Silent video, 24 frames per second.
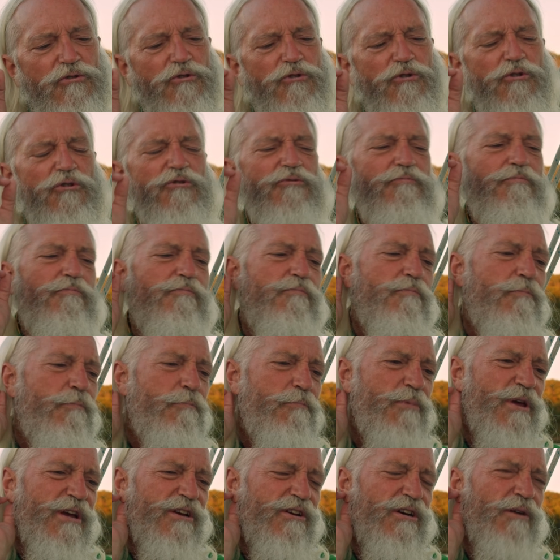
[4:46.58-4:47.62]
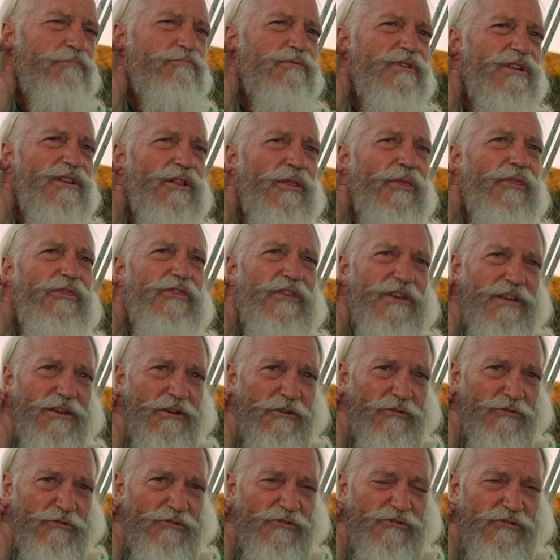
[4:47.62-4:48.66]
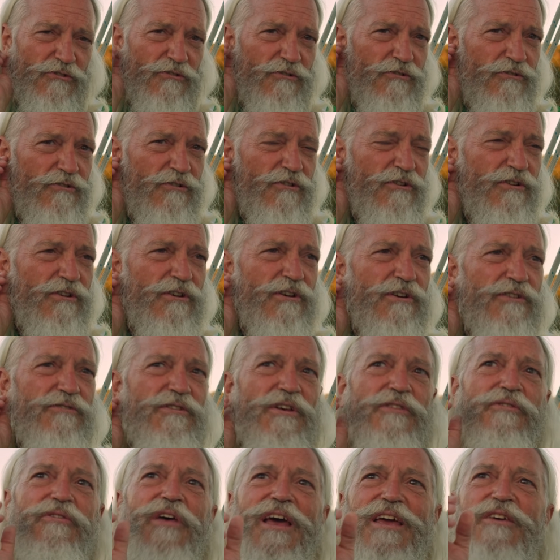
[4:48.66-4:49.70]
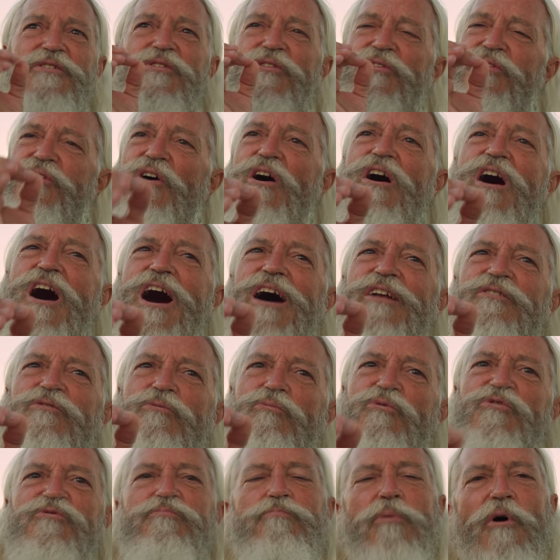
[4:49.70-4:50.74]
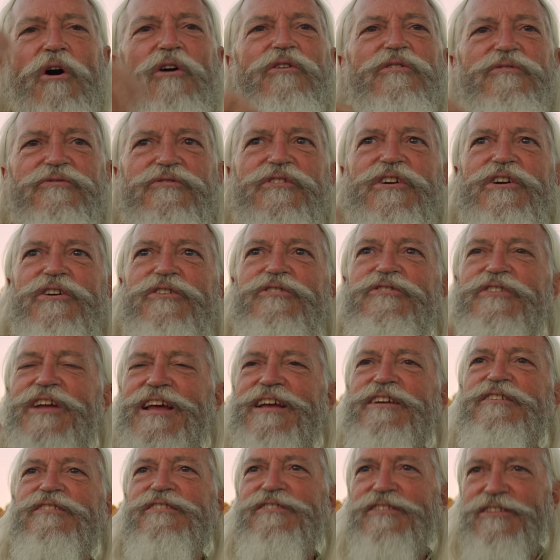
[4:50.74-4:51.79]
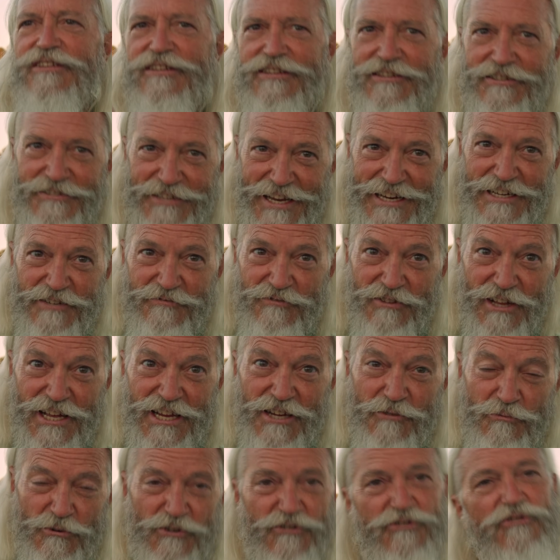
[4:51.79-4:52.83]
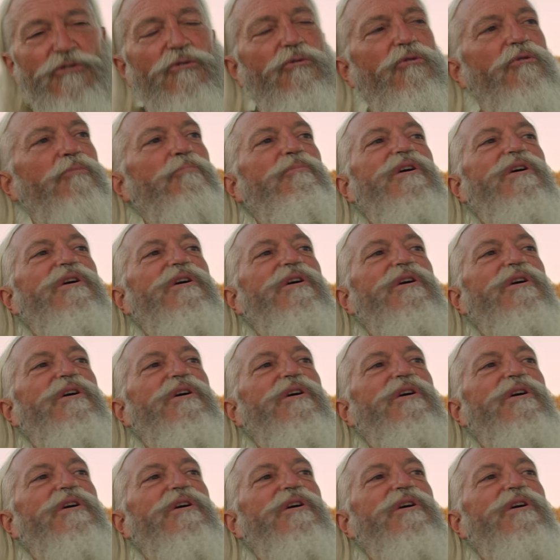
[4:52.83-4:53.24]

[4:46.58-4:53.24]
could pick up little things that they thought was part of their native language, or